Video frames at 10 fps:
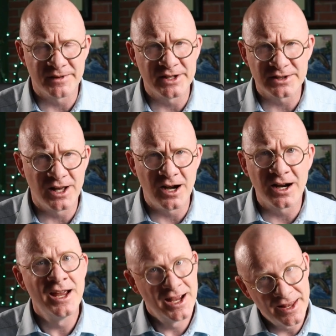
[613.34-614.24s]
of an inch
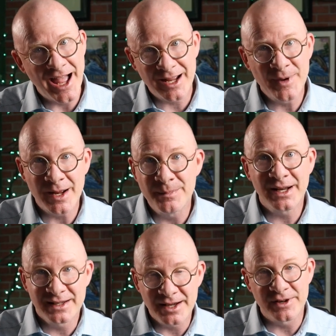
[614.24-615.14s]
long? And that can make a
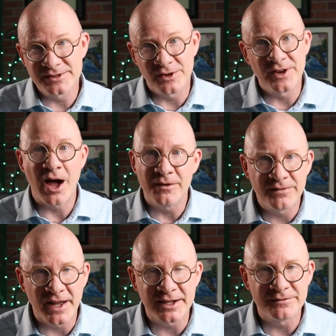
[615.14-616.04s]
big difference on how
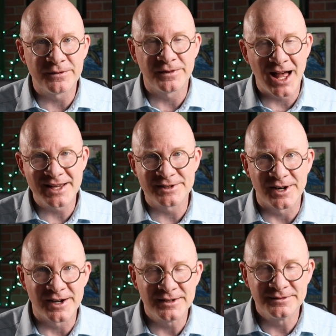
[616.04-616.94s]
effective your flies
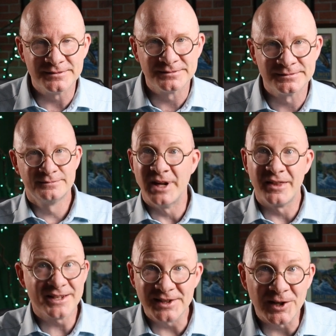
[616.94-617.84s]
are.
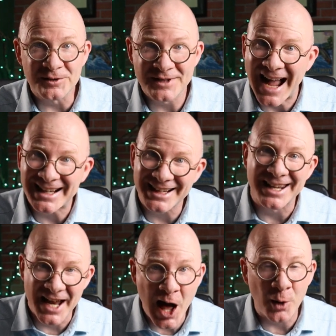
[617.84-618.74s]
Now, this little tactic
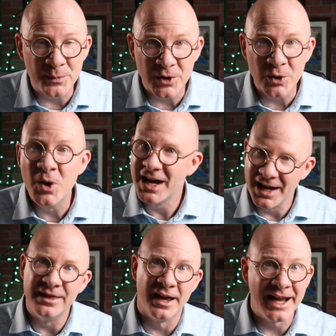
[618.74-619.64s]
can help you
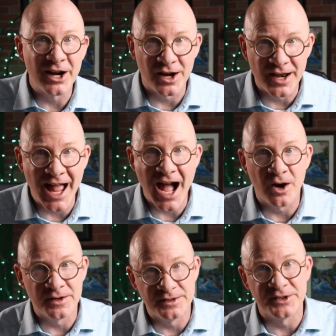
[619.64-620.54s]
in the here and
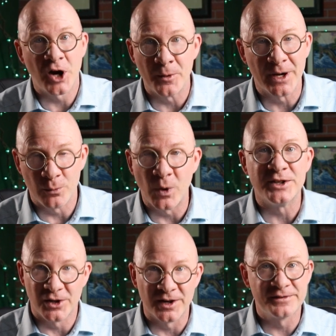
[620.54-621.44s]
now on determining
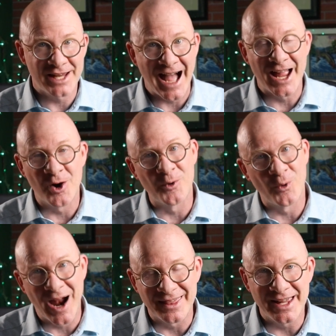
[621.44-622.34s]
what you're going to tie on
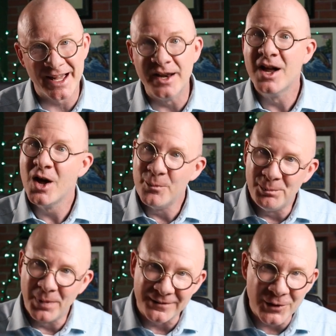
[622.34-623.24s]
right then.
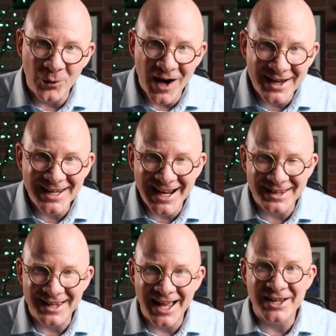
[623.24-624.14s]
But if you want to take
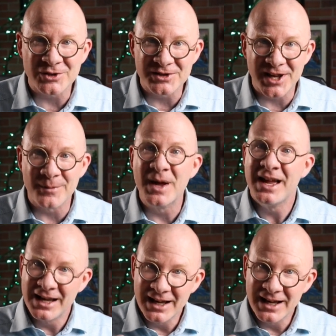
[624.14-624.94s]
it the extra step,